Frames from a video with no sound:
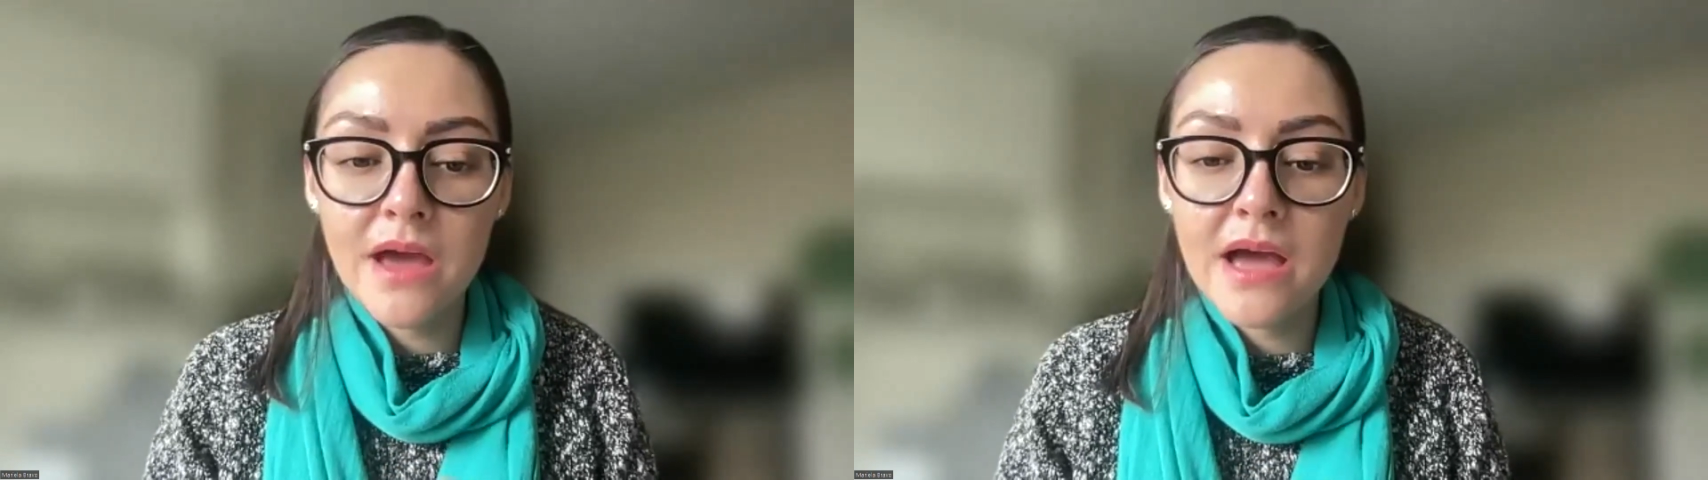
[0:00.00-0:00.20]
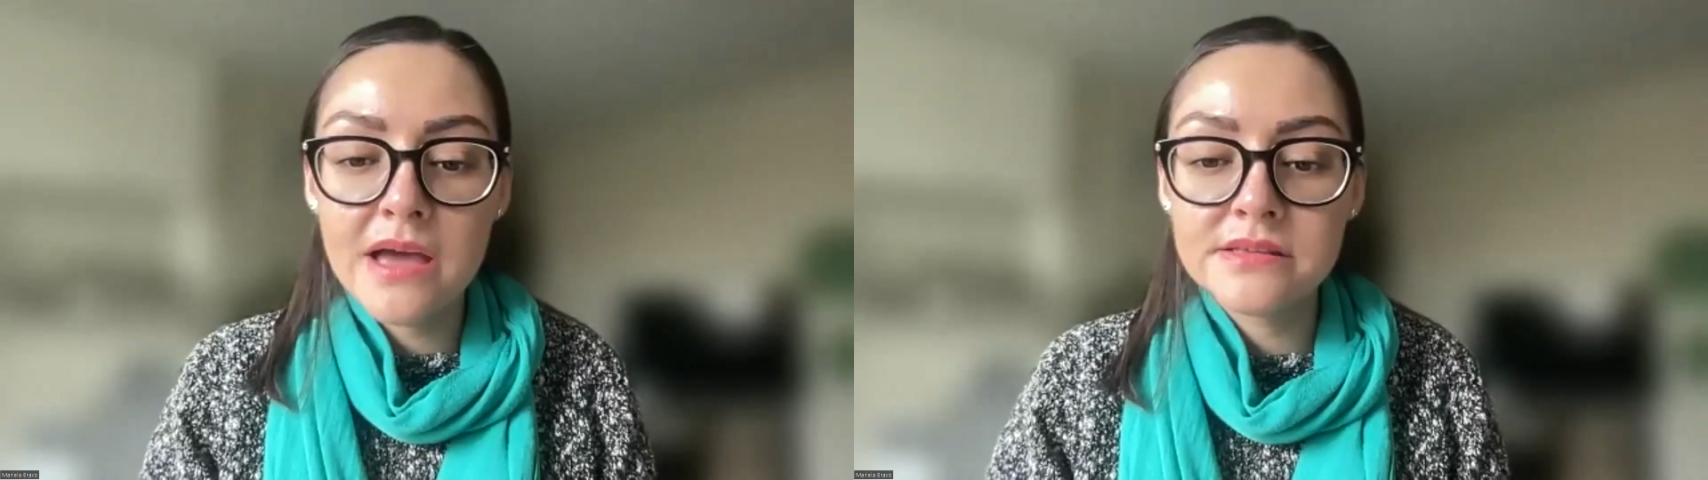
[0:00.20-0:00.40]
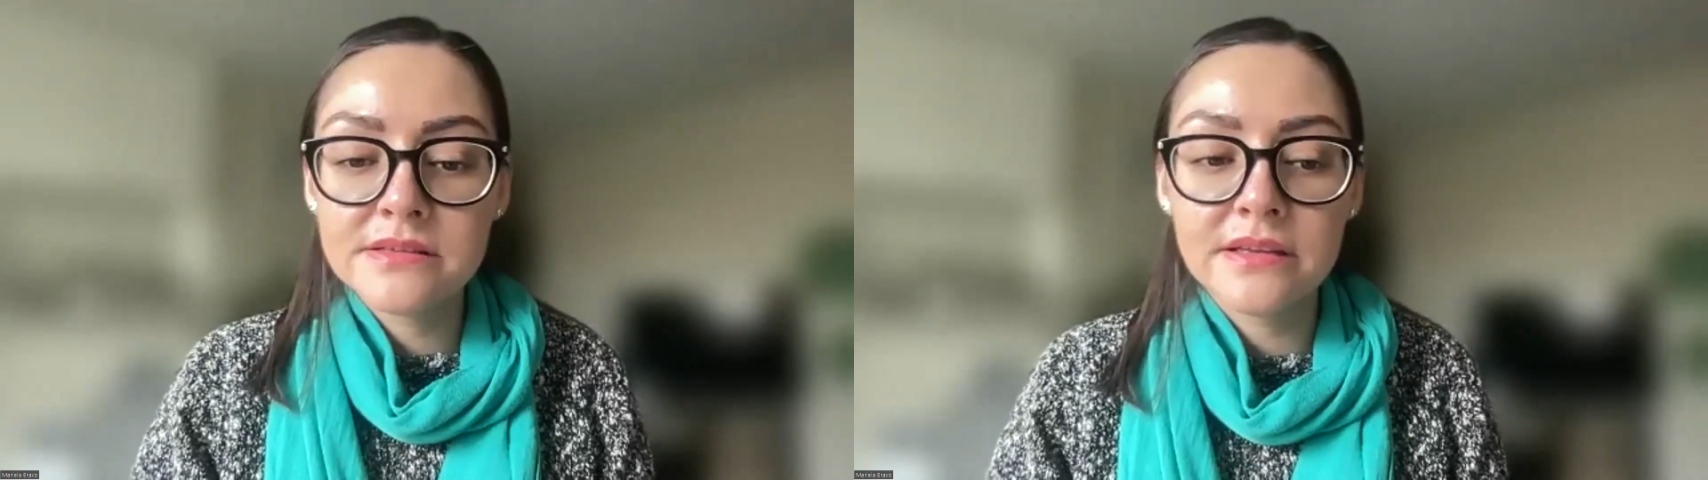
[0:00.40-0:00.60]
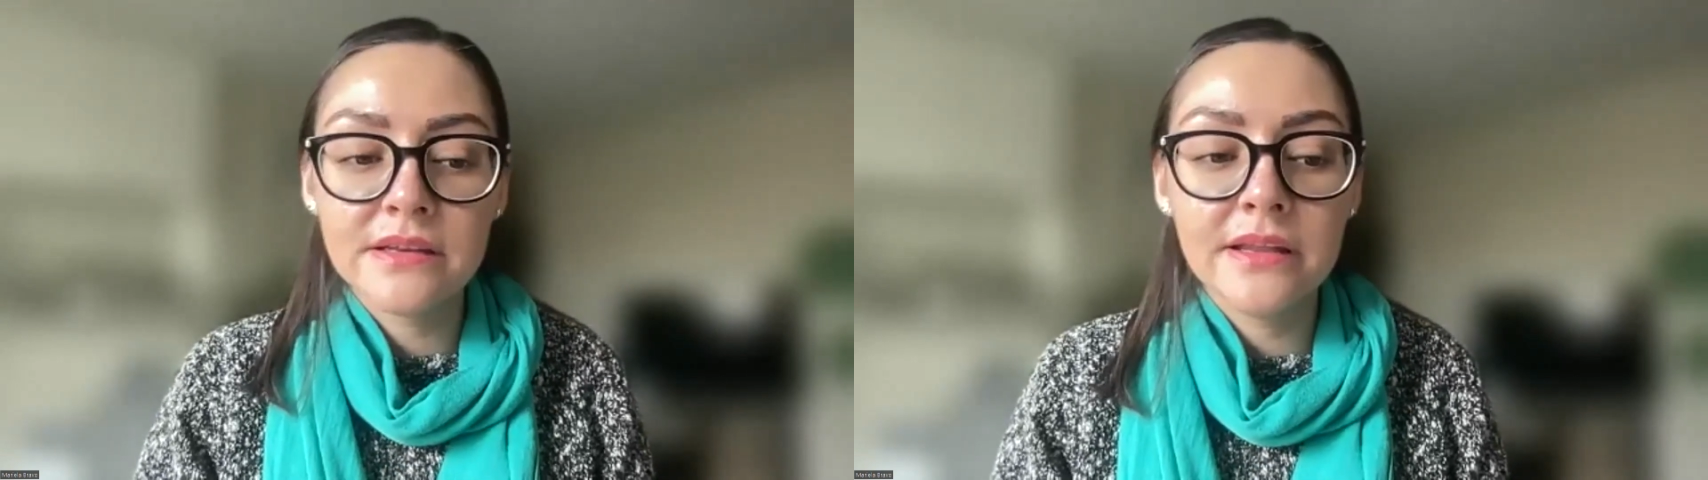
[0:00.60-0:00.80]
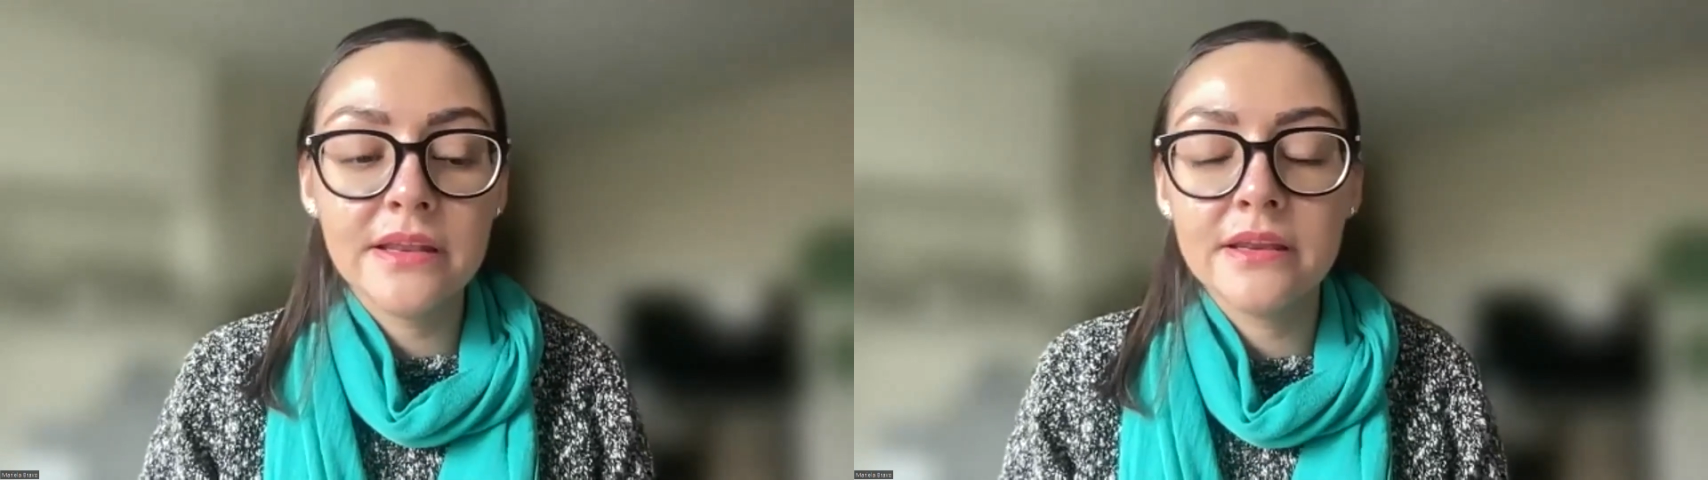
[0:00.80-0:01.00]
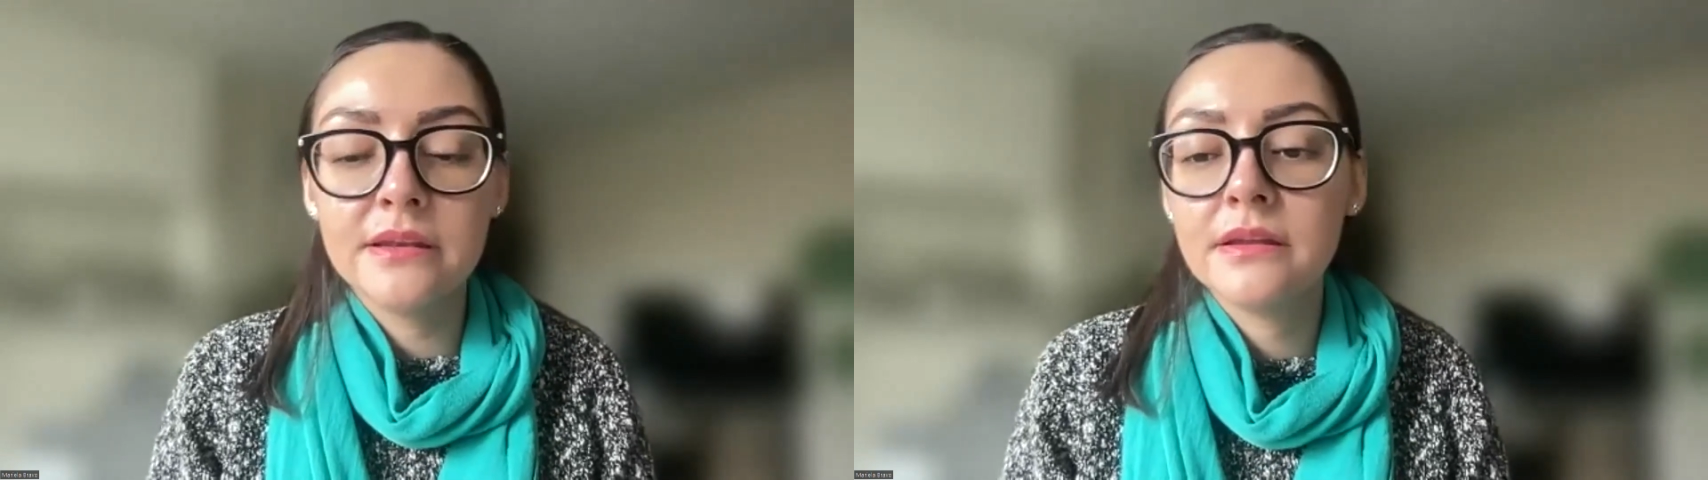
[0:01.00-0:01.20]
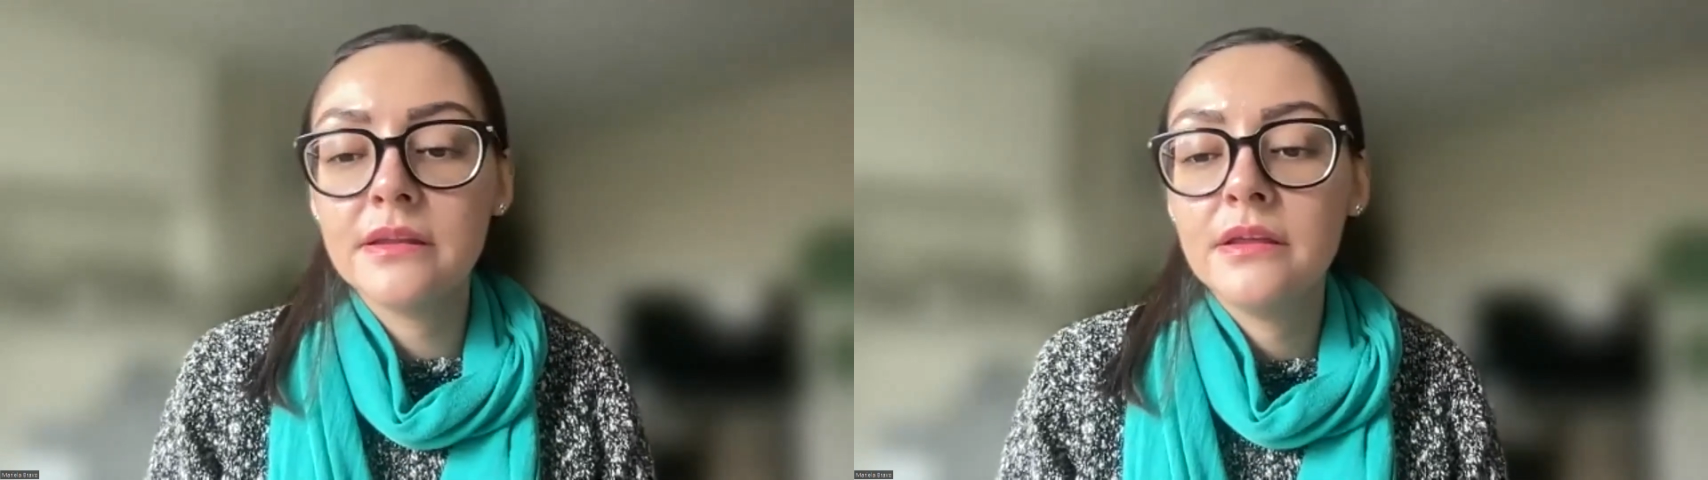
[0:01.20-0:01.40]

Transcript: eyes and letting